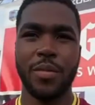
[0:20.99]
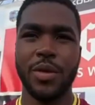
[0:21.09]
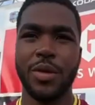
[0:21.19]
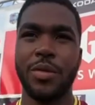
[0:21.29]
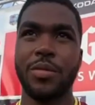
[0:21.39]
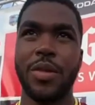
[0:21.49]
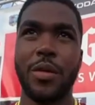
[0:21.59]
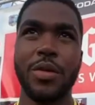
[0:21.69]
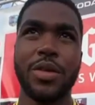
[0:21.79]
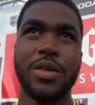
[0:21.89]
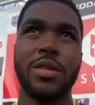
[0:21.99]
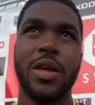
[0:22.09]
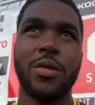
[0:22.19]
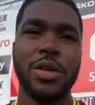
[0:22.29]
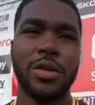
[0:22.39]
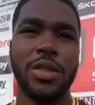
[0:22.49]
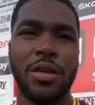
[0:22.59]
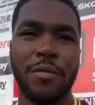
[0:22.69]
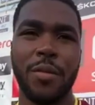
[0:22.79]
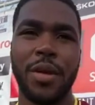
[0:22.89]
So that was a good
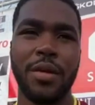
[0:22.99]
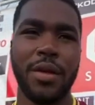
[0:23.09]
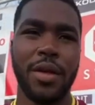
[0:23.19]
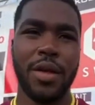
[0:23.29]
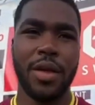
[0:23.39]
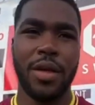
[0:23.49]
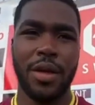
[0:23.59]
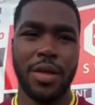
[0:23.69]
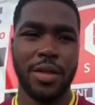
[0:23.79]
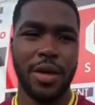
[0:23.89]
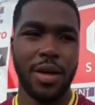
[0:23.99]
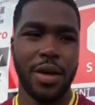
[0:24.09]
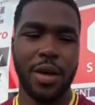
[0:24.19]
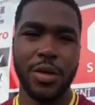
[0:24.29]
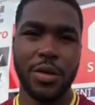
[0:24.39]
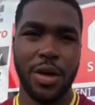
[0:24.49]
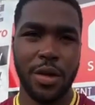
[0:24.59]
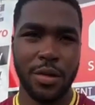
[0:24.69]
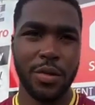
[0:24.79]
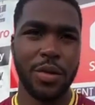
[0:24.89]
thing for me, and also the
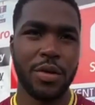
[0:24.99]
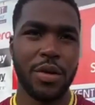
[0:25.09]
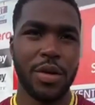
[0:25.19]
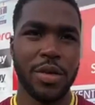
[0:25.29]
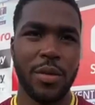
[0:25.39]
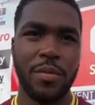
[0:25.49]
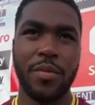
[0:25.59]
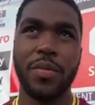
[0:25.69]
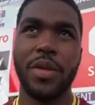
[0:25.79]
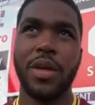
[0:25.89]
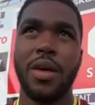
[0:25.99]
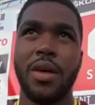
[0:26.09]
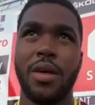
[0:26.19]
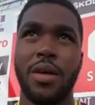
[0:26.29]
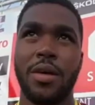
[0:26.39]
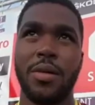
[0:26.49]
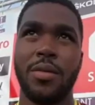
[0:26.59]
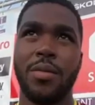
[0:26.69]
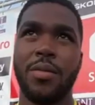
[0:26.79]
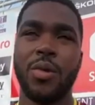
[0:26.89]
angle going across them,
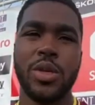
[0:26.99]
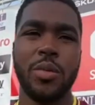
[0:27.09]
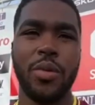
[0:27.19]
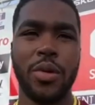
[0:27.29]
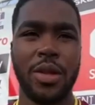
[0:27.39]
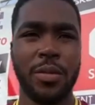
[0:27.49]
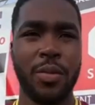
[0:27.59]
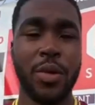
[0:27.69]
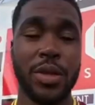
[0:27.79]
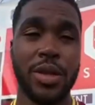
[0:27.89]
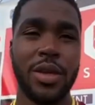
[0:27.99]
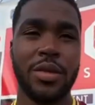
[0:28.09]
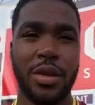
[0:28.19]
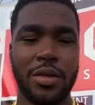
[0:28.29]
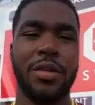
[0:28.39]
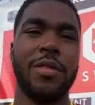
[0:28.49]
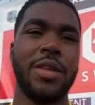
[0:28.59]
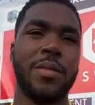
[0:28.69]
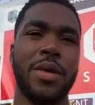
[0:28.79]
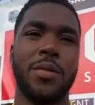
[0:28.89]
and most importantly, not giving
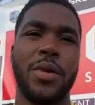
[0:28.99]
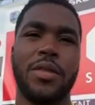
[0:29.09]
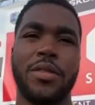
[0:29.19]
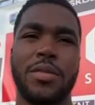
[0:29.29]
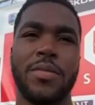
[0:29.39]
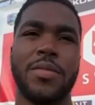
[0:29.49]
them any width.